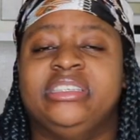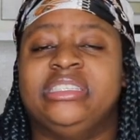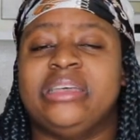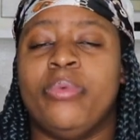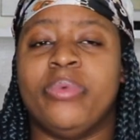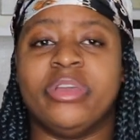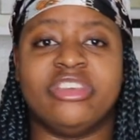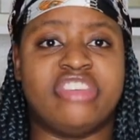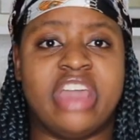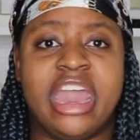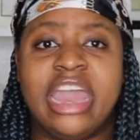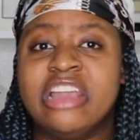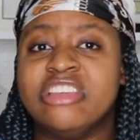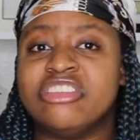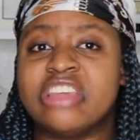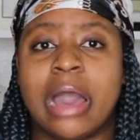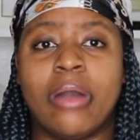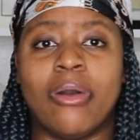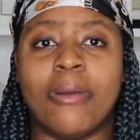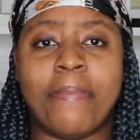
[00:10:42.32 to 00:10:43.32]
so we
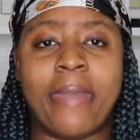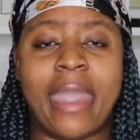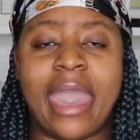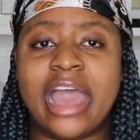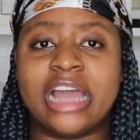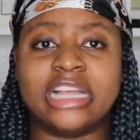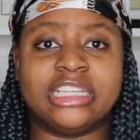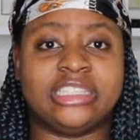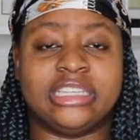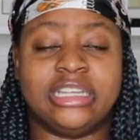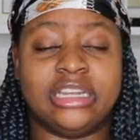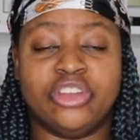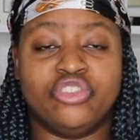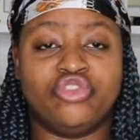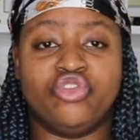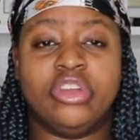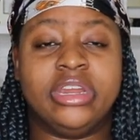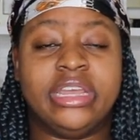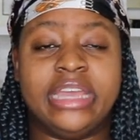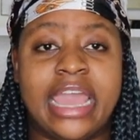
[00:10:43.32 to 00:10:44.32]
change our pads
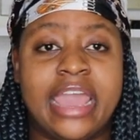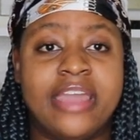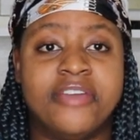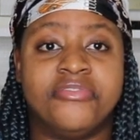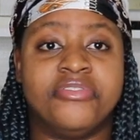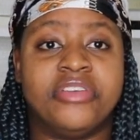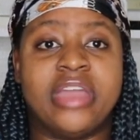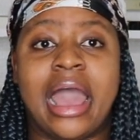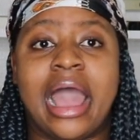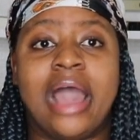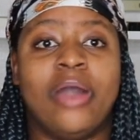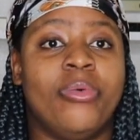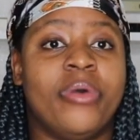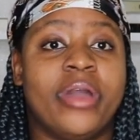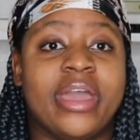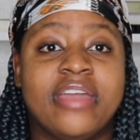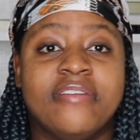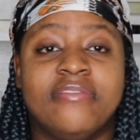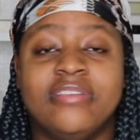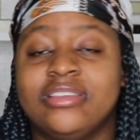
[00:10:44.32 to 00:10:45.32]
literally every
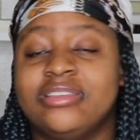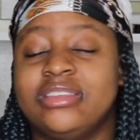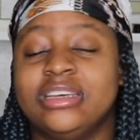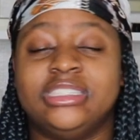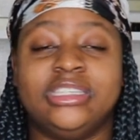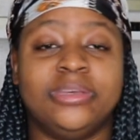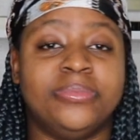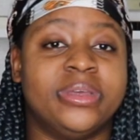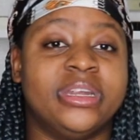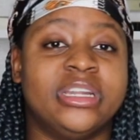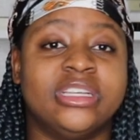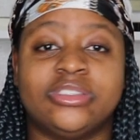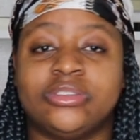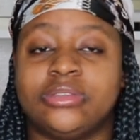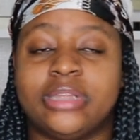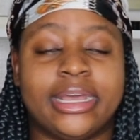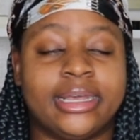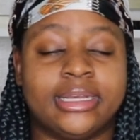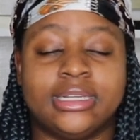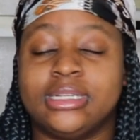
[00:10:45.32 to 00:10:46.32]
hour, every 30
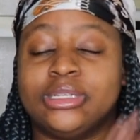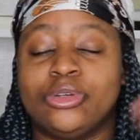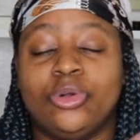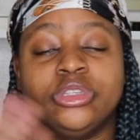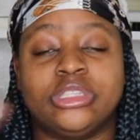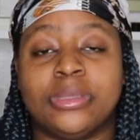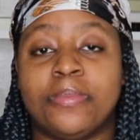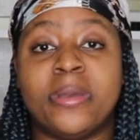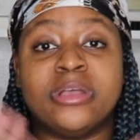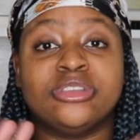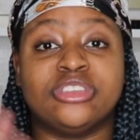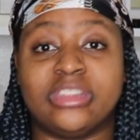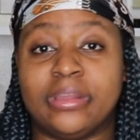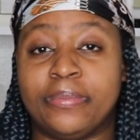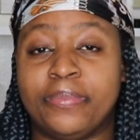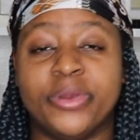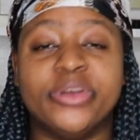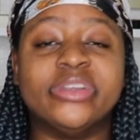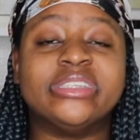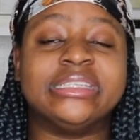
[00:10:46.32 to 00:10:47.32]
minutes, like it all depends on
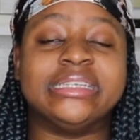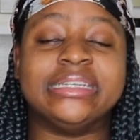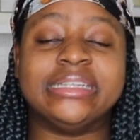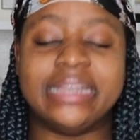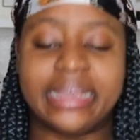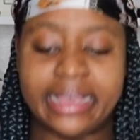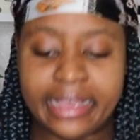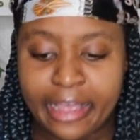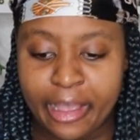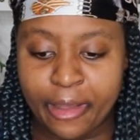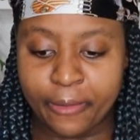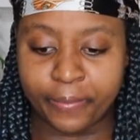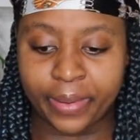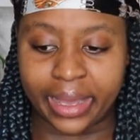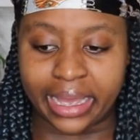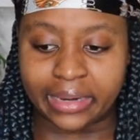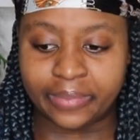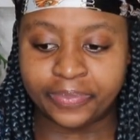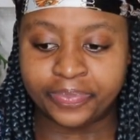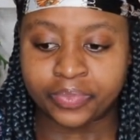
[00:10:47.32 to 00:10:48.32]
the person,
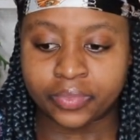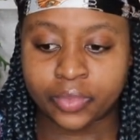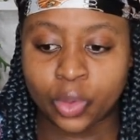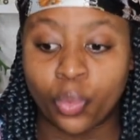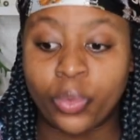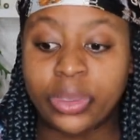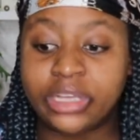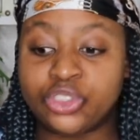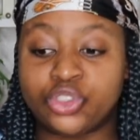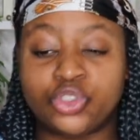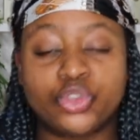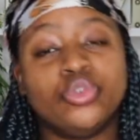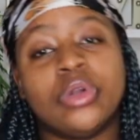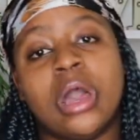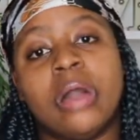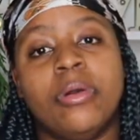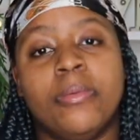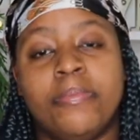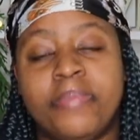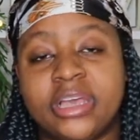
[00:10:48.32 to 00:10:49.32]
but we do
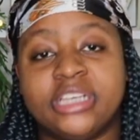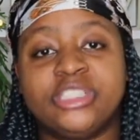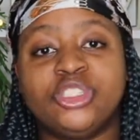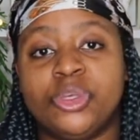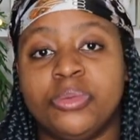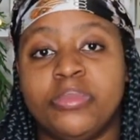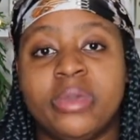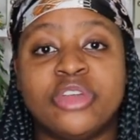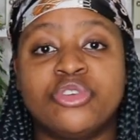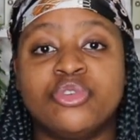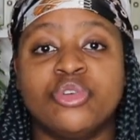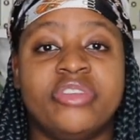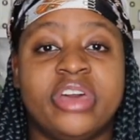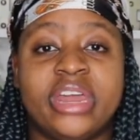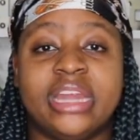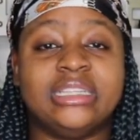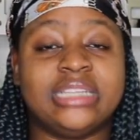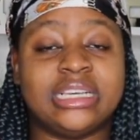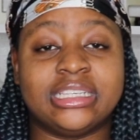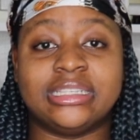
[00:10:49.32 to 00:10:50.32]
our best to make sure
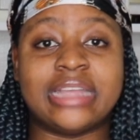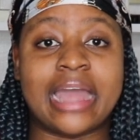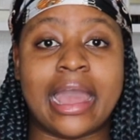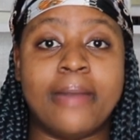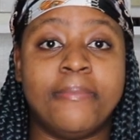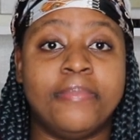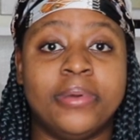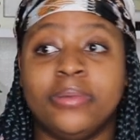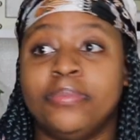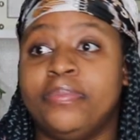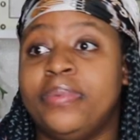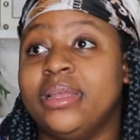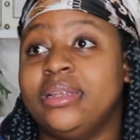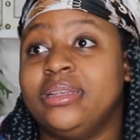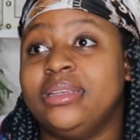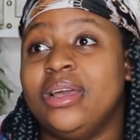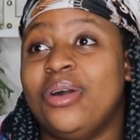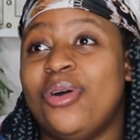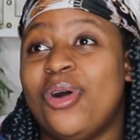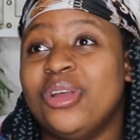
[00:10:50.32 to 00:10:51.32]
that it doesn't happen.
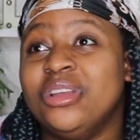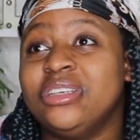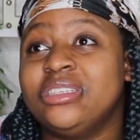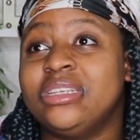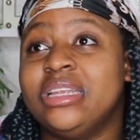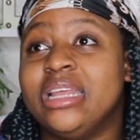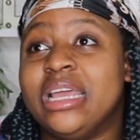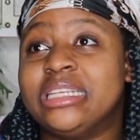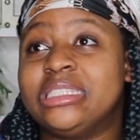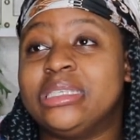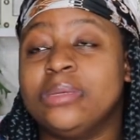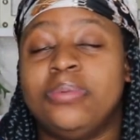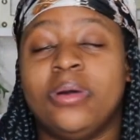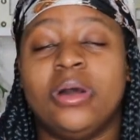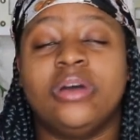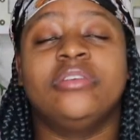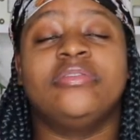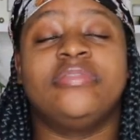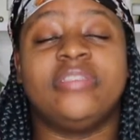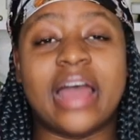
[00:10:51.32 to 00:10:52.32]
But honestly, it's a
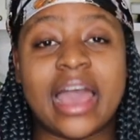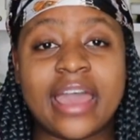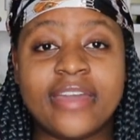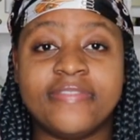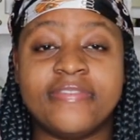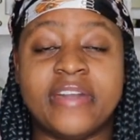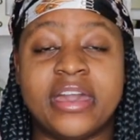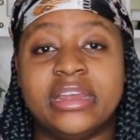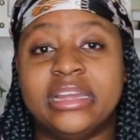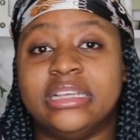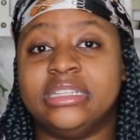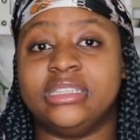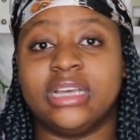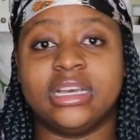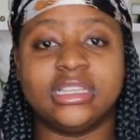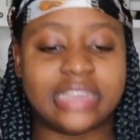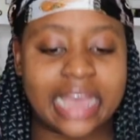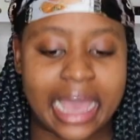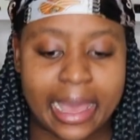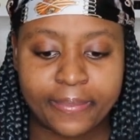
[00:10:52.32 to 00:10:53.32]
part of life and it
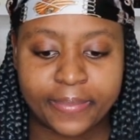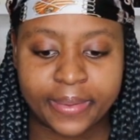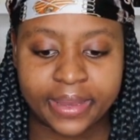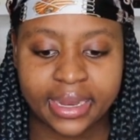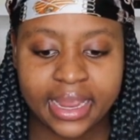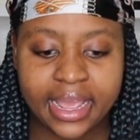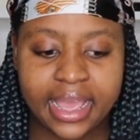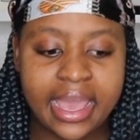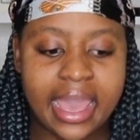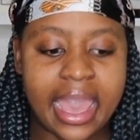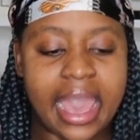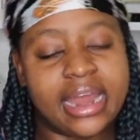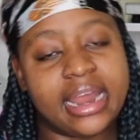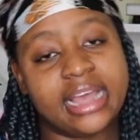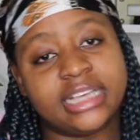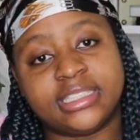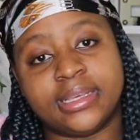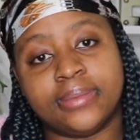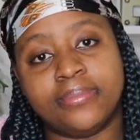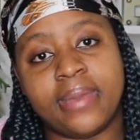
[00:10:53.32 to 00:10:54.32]
does happen.
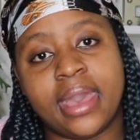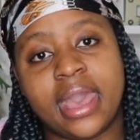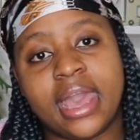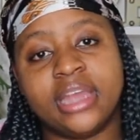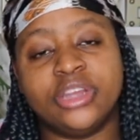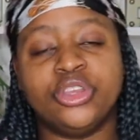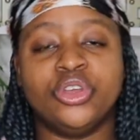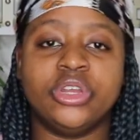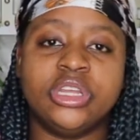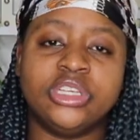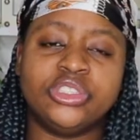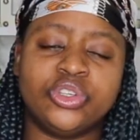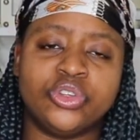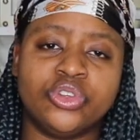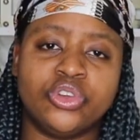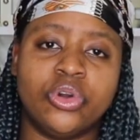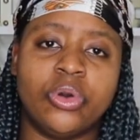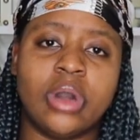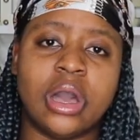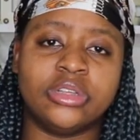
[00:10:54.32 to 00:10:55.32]
And as a man, you need
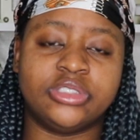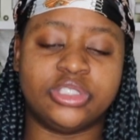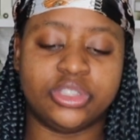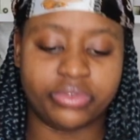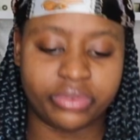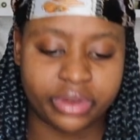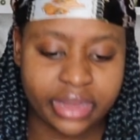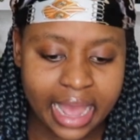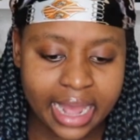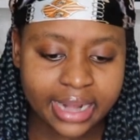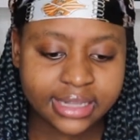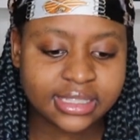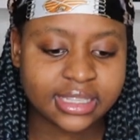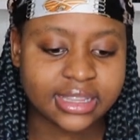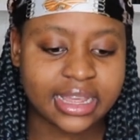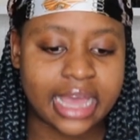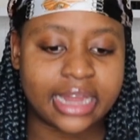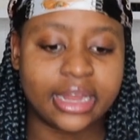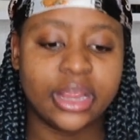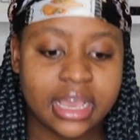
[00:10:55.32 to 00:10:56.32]
to know how to react
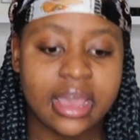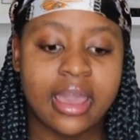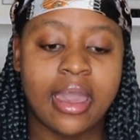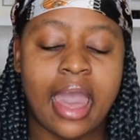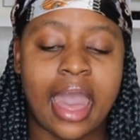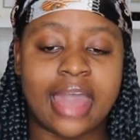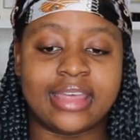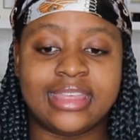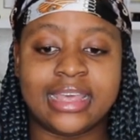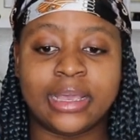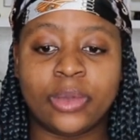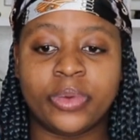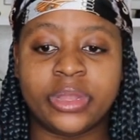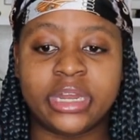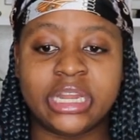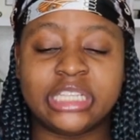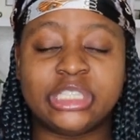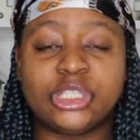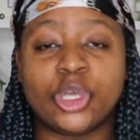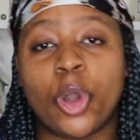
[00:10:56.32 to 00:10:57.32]
to that. I think
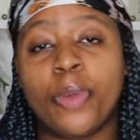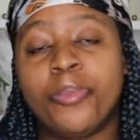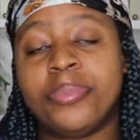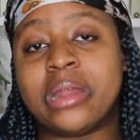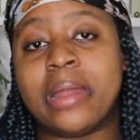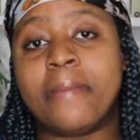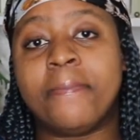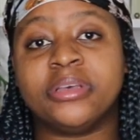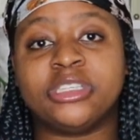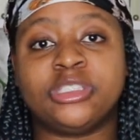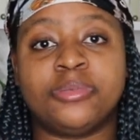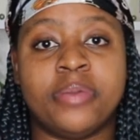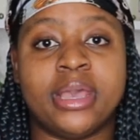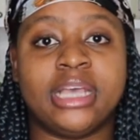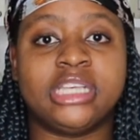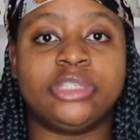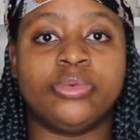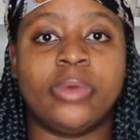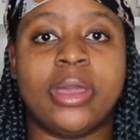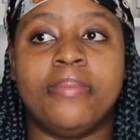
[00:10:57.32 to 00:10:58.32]
we need to open up a
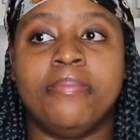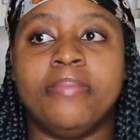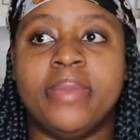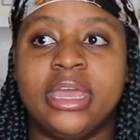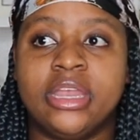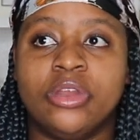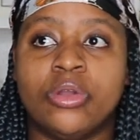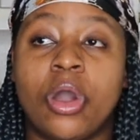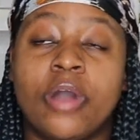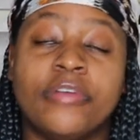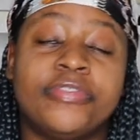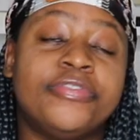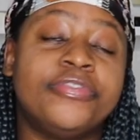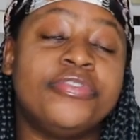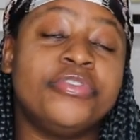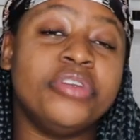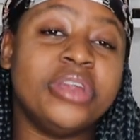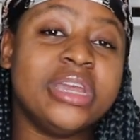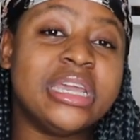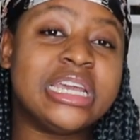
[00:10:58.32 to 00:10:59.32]
space where men are
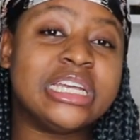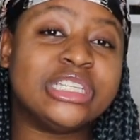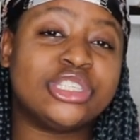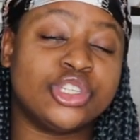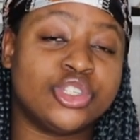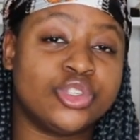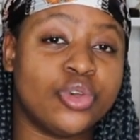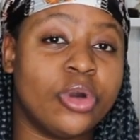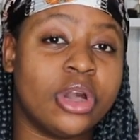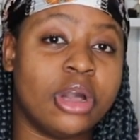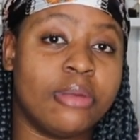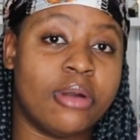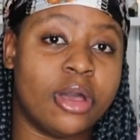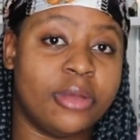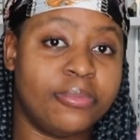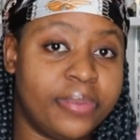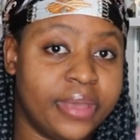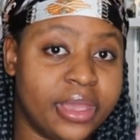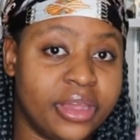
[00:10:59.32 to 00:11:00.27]
free to talk about